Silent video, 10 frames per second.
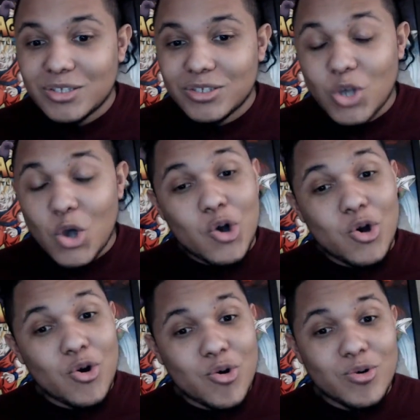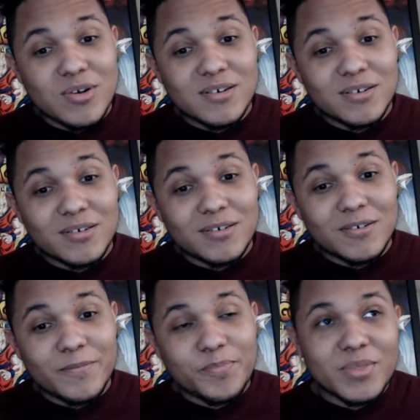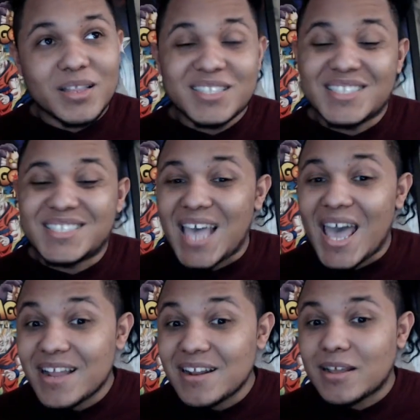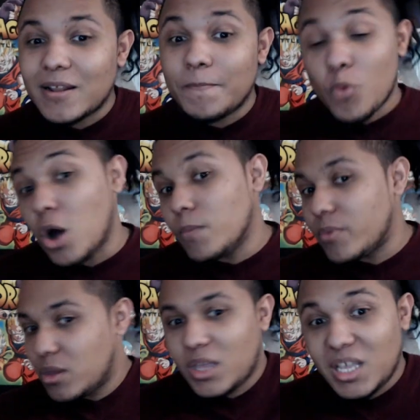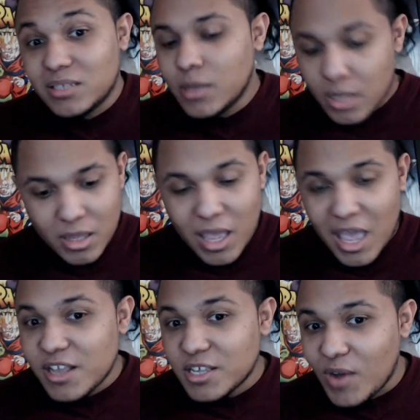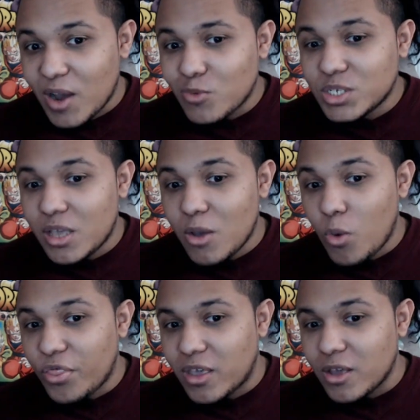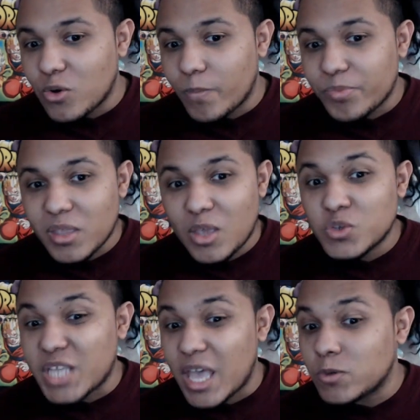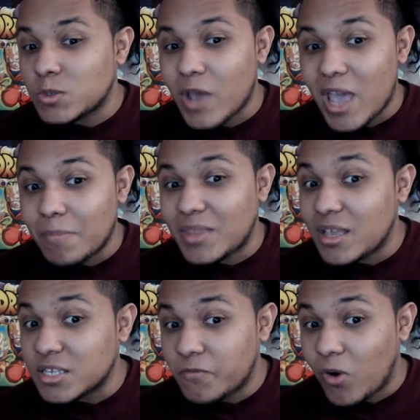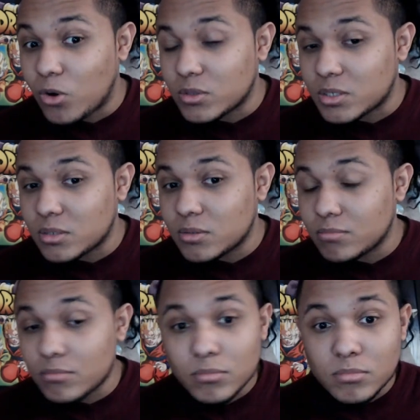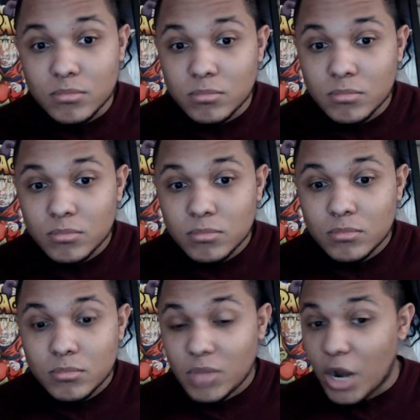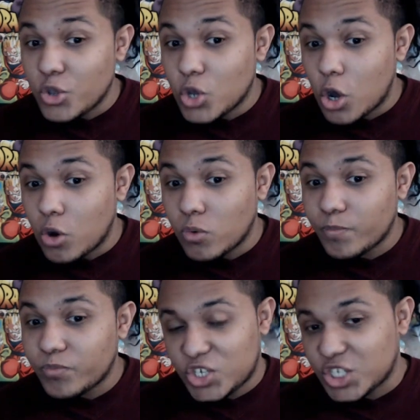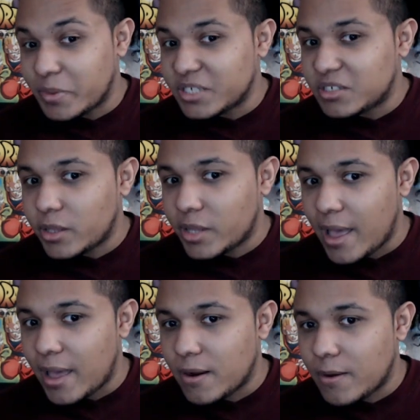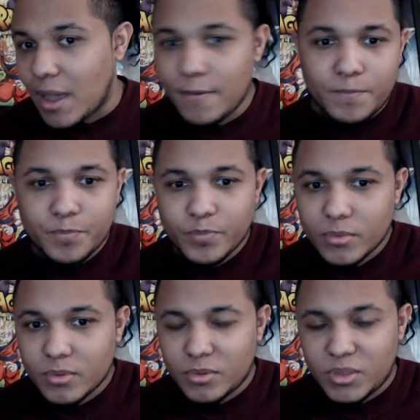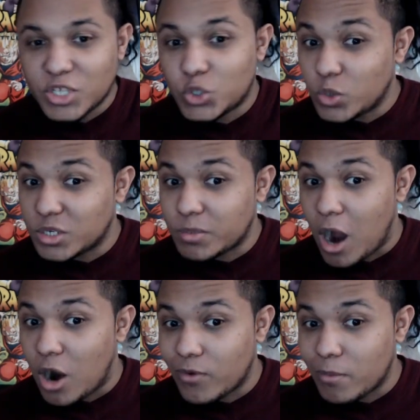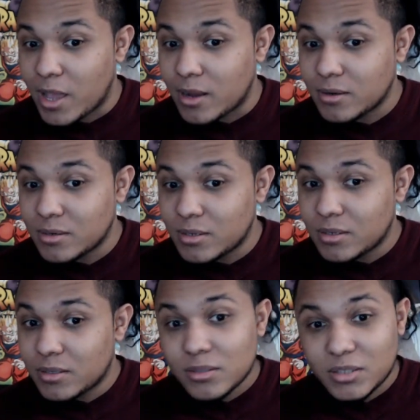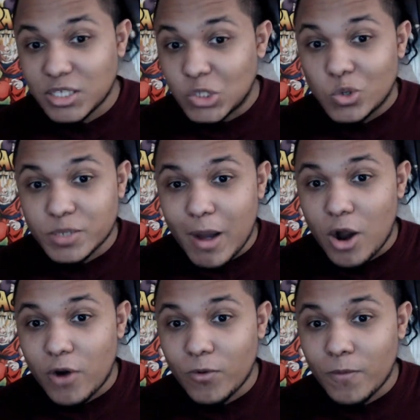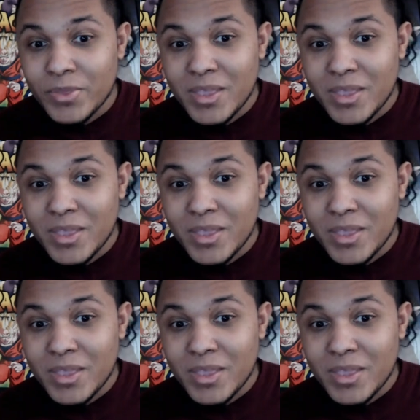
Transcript: So technically, well, he in his fight was with Gil, he was able to empty his vault. There you go. Just based on that, like, this dude is powerful, man. This dude is powerful.